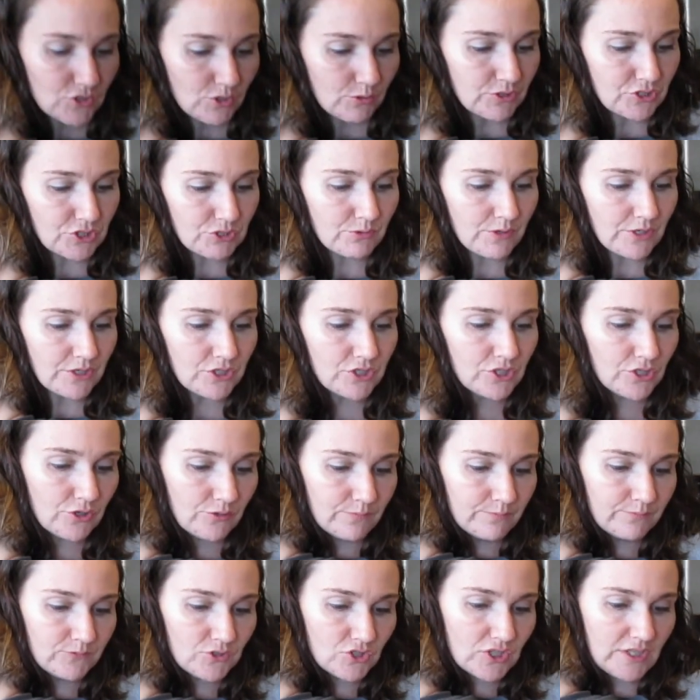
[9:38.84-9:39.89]
so what you want
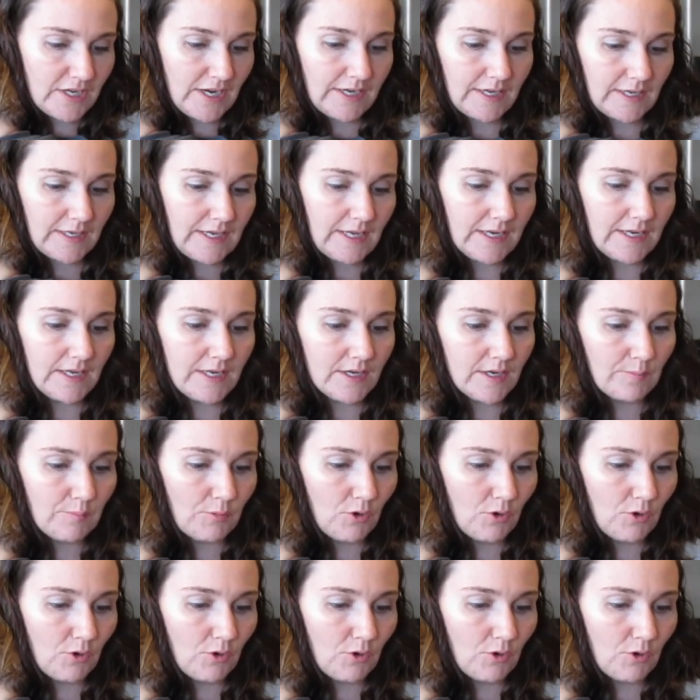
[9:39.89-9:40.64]
to do, just kind of get it in a